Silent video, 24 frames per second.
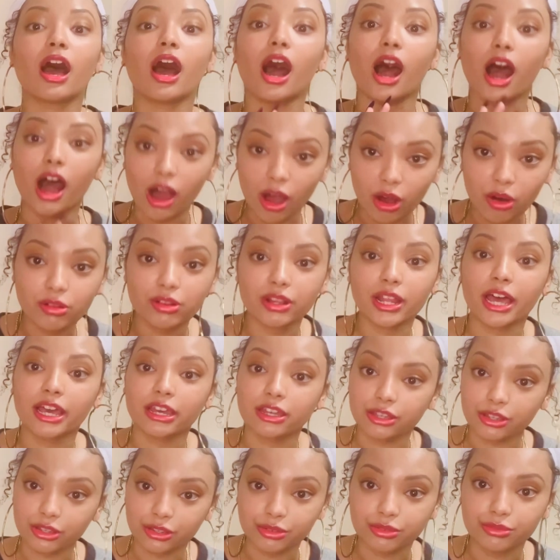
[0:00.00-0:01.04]
"I don't
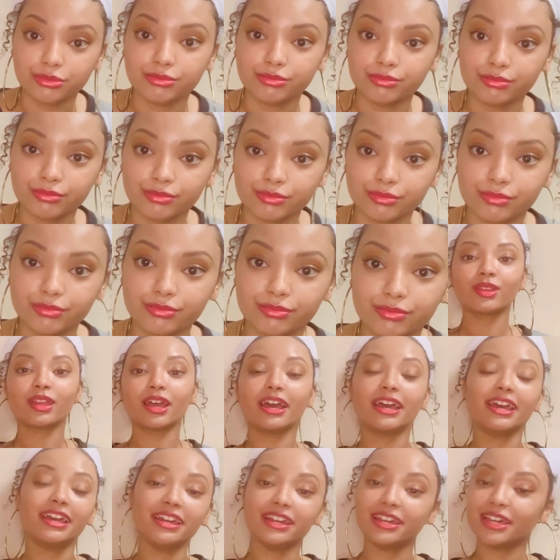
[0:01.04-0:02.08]
like you,"
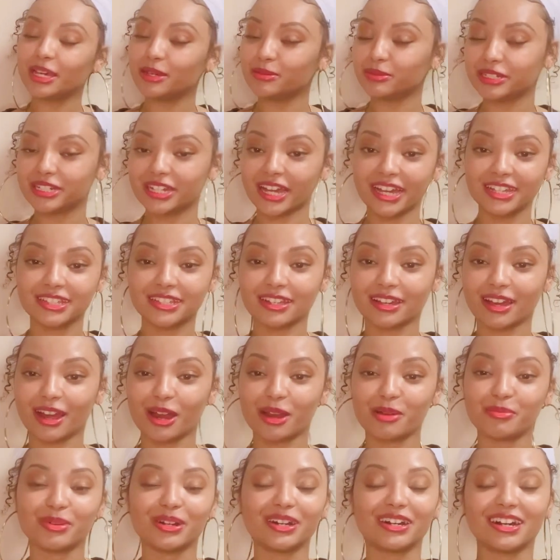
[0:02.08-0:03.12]
he keeps chasing her
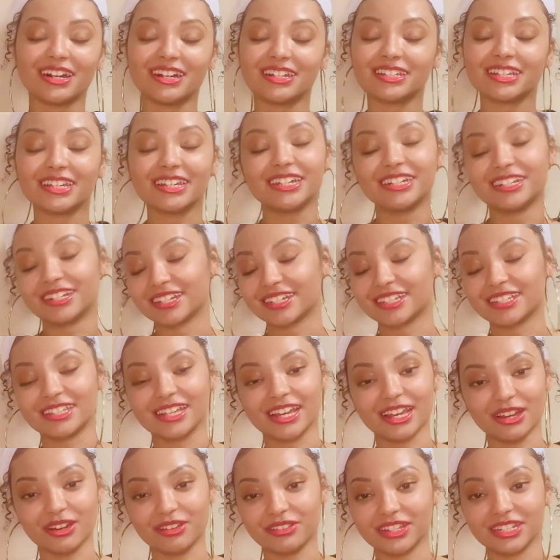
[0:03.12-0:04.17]
because he can just
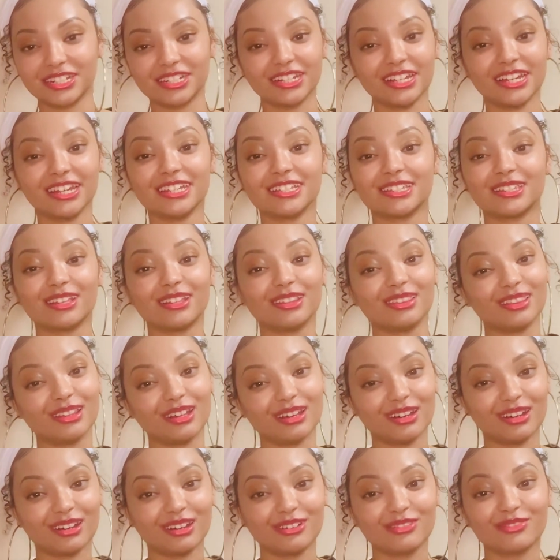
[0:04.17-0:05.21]
tell that she is the
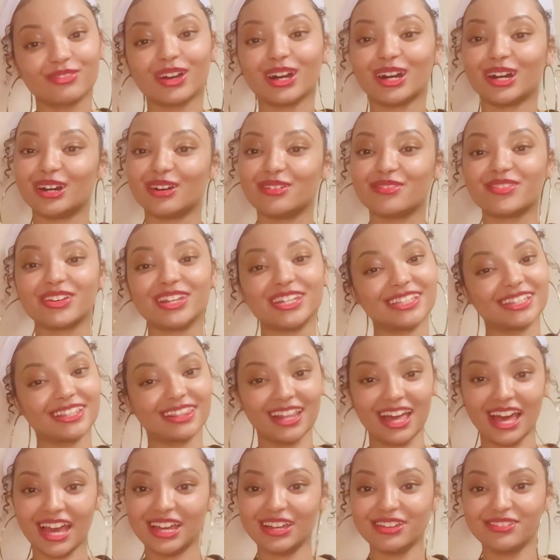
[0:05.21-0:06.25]
love of his
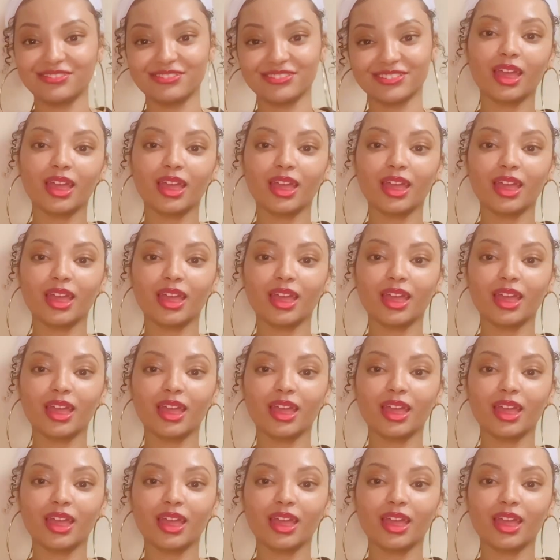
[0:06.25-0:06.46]
life.